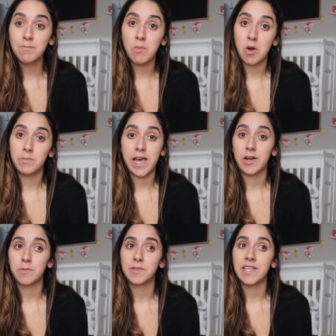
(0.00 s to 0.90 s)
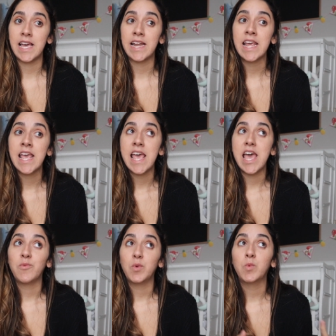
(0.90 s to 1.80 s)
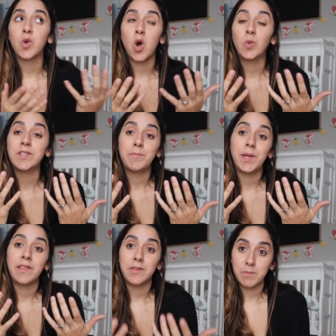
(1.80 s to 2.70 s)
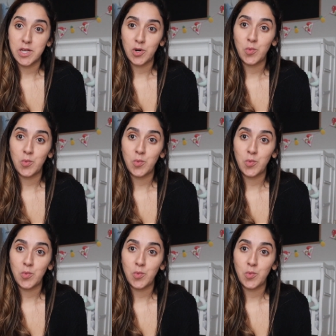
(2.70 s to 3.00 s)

mom that upset, and we would always be in the middle.